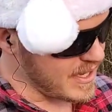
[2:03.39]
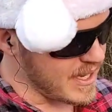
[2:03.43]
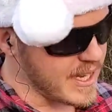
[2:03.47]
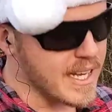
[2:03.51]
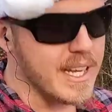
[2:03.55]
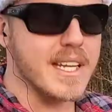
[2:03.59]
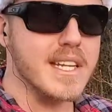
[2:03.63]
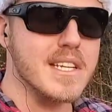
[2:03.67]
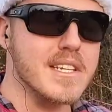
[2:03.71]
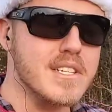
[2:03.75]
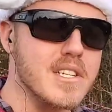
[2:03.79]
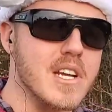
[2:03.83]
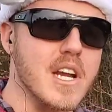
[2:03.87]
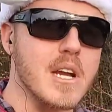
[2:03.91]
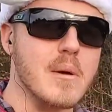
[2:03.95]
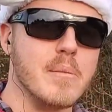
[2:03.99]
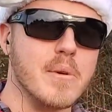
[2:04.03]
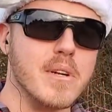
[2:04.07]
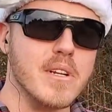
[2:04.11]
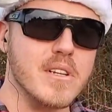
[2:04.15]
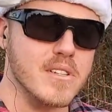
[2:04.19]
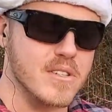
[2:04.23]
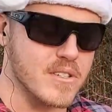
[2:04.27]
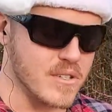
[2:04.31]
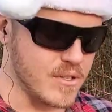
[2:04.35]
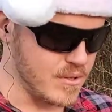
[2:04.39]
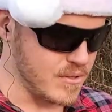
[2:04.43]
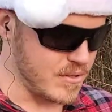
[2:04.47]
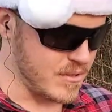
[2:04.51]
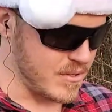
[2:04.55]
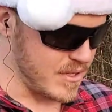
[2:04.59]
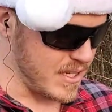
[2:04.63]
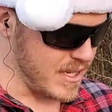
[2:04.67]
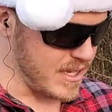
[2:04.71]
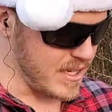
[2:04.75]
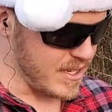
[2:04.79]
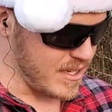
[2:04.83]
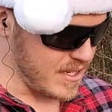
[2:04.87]
It is chambered
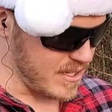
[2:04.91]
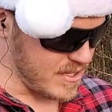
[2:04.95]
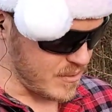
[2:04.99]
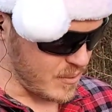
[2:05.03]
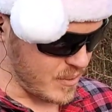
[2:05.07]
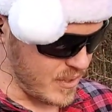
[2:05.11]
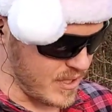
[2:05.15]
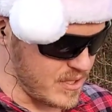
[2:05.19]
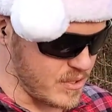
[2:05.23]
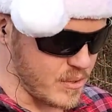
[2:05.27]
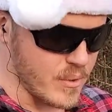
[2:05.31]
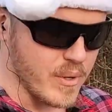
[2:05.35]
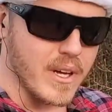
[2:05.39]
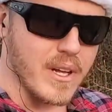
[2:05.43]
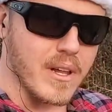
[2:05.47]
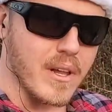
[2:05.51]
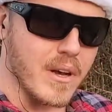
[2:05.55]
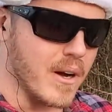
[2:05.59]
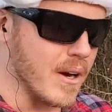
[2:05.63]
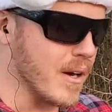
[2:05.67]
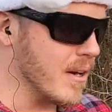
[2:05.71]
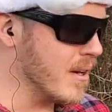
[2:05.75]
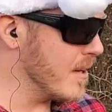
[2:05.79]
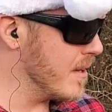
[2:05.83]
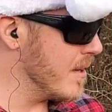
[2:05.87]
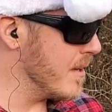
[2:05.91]
in a 22 LR.